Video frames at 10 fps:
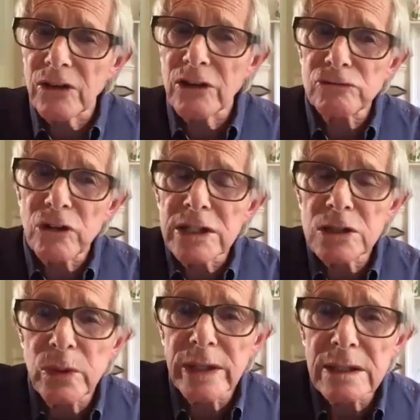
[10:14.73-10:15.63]
are the
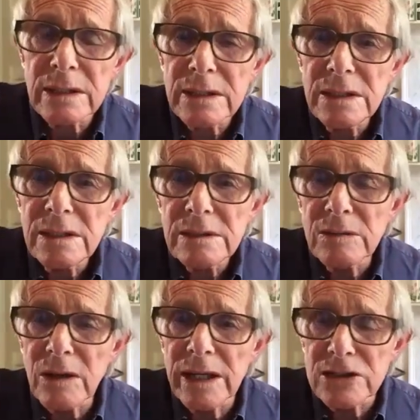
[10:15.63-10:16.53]
right-wing
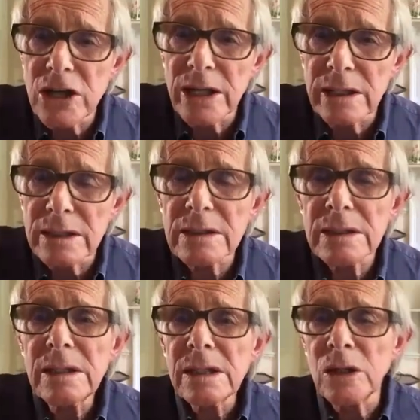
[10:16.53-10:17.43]

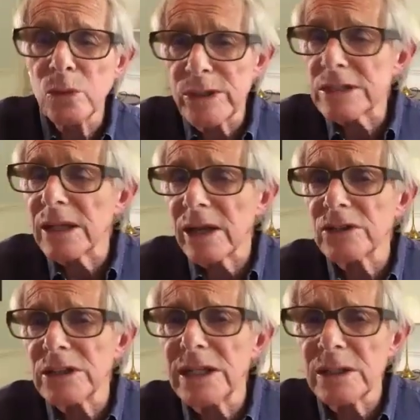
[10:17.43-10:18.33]
agenda that we shall
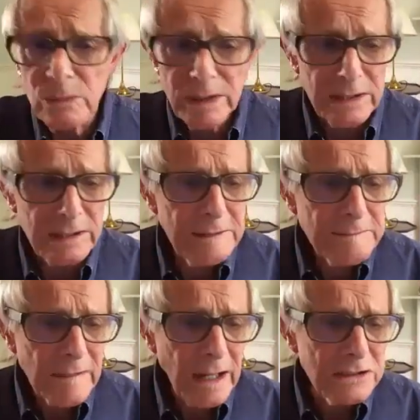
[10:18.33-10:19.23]
have to deal with.
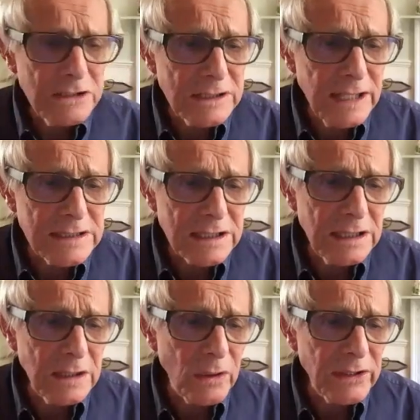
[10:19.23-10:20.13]
And just
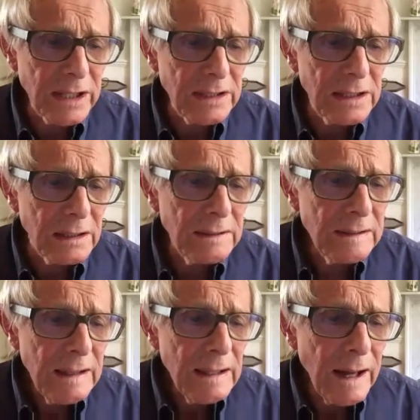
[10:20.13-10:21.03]
let's think what they
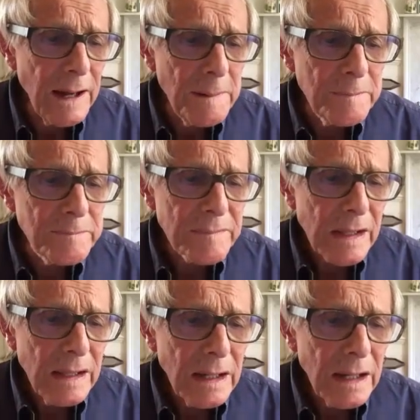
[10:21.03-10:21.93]
are. I